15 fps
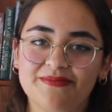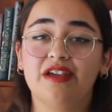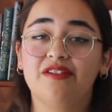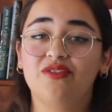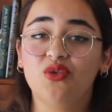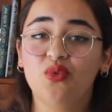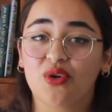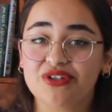
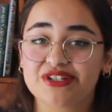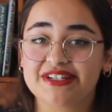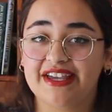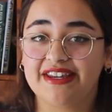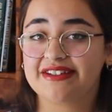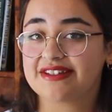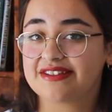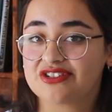If you want to
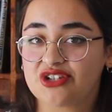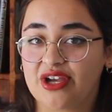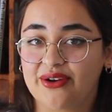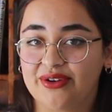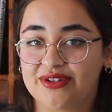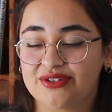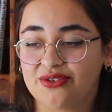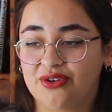get into the
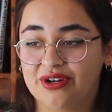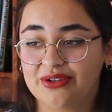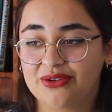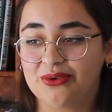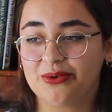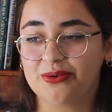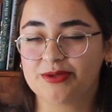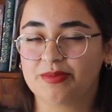Shadowhunter
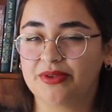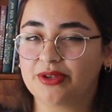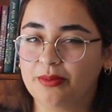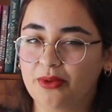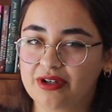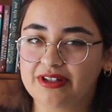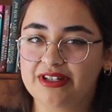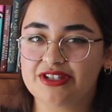Chronicles but the
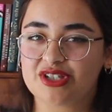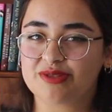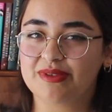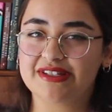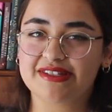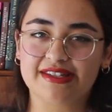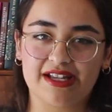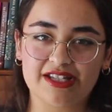Mortal
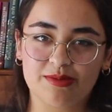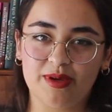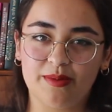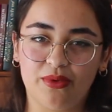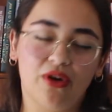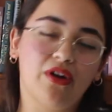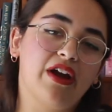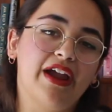Instrument sounds a
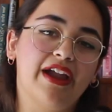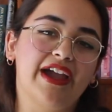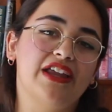bit boring